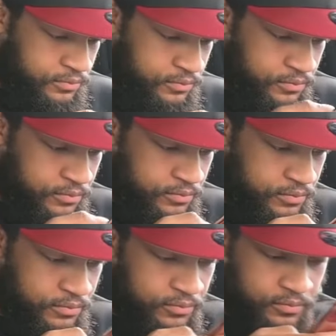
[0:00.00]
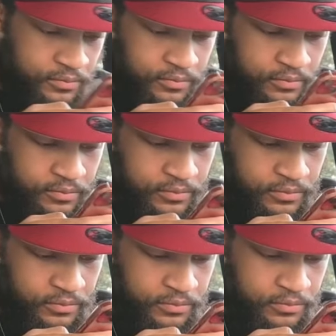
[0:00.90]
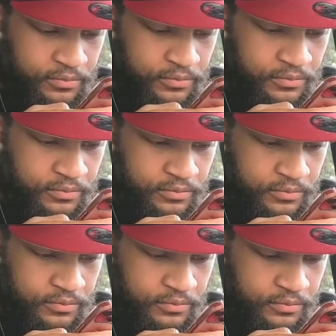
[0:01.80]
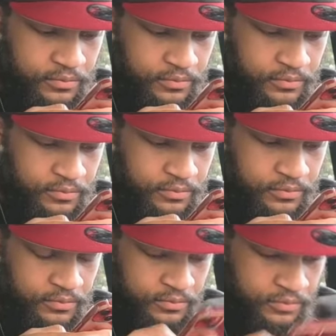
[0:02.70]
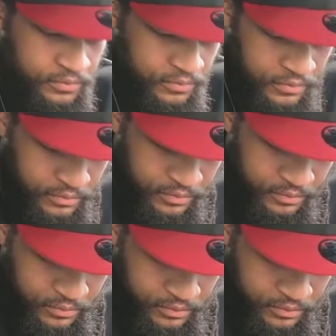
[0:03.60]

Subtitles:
The person shown says nothing.